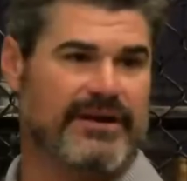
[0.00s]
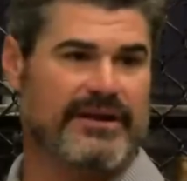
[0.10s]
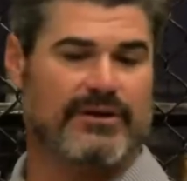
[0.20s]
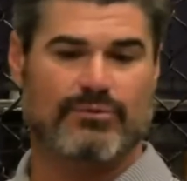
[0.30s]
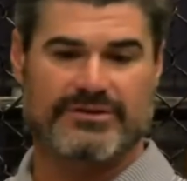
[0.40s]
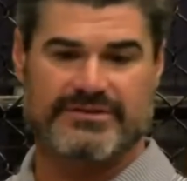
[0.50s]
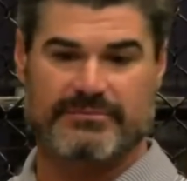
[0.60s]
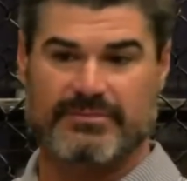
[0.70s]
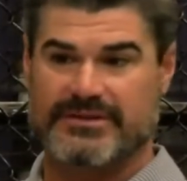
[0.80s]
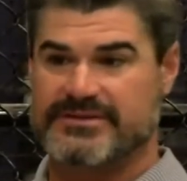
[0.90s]
and find out
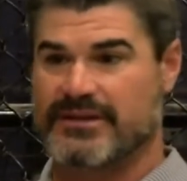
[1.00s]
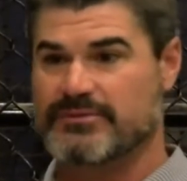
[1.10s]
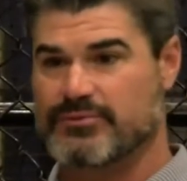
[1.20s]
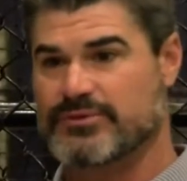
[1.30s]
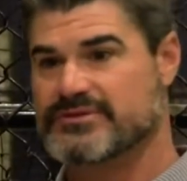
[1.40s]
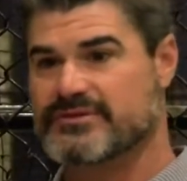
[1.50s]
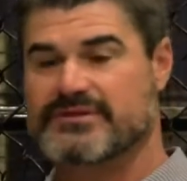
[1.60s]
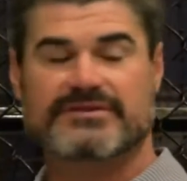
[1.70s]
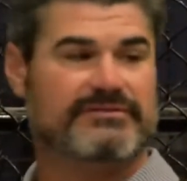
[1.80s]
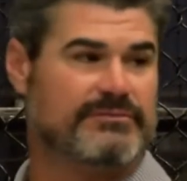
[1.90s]
what's the best selling
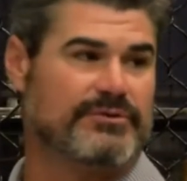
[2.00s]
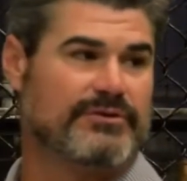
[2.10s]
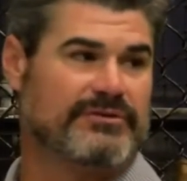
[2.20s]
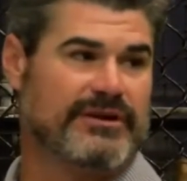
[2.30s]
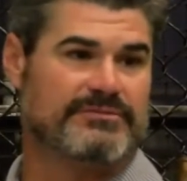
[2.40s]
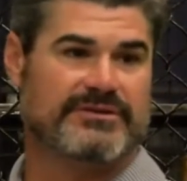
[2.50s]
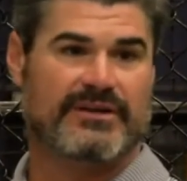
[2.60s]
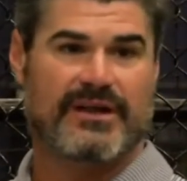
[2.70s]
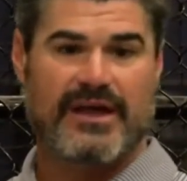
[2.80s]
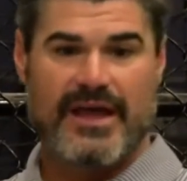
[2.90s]
points of these different
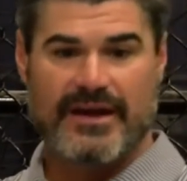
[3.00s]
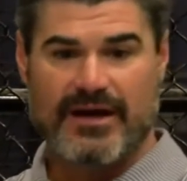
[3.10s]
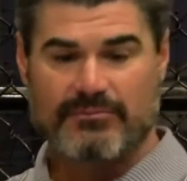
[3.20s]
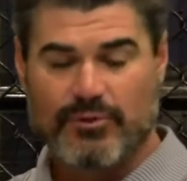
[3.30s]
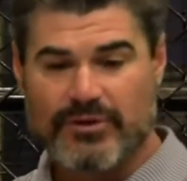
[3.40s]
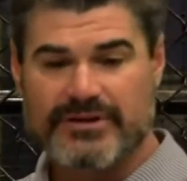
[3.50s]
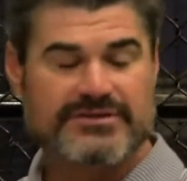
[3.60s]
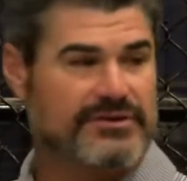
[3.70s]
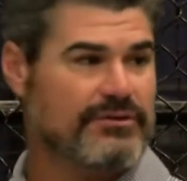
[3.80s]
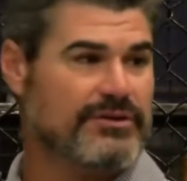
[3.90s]
programs, and how
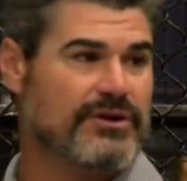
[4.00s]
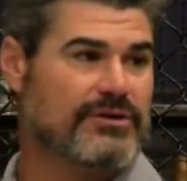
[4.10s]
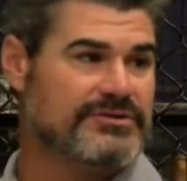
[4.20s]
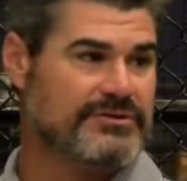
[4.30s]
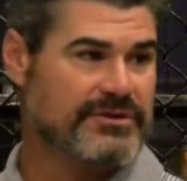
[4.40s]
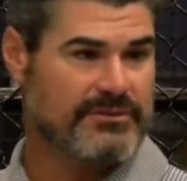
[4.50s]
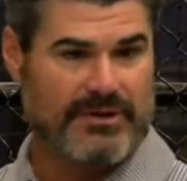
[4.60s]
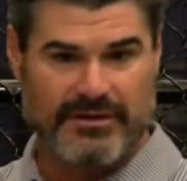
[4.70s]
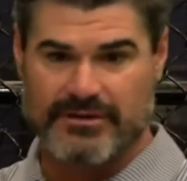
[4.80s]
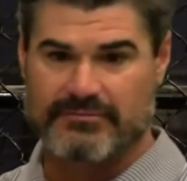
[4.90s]
important it is to know the coach. You're
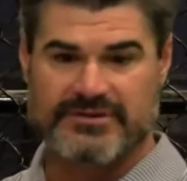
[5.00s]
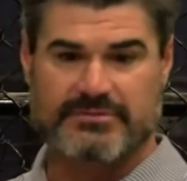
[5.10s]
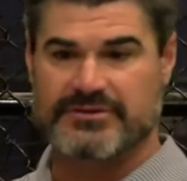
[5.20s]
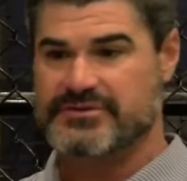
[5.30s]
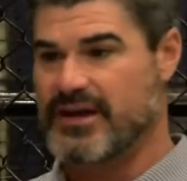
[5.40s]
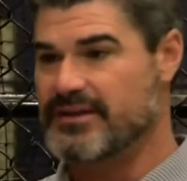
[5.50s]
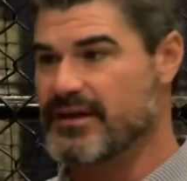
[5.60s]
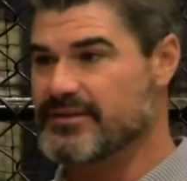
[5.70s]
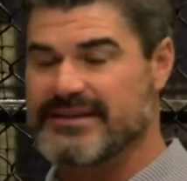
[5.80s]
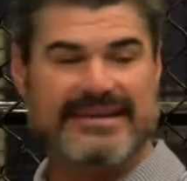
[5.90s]
talking about the experience you
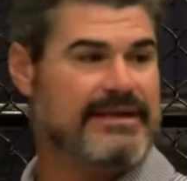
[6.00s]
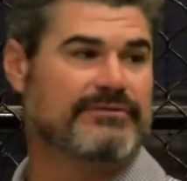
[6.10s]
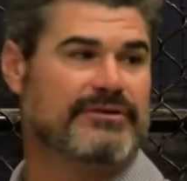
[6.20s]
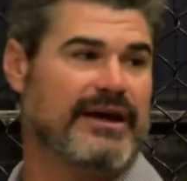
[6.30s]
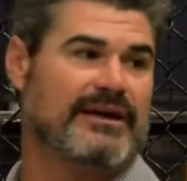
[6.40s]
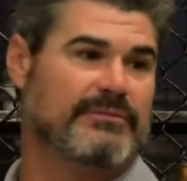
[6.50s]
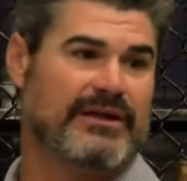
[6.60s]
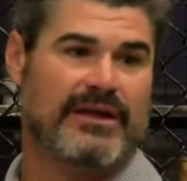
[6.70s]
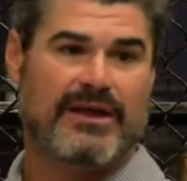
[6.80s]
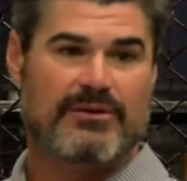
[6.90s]
had down at the Naval
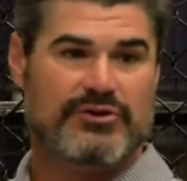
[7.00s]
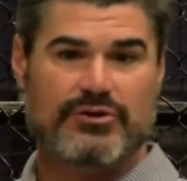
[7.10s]
Academy.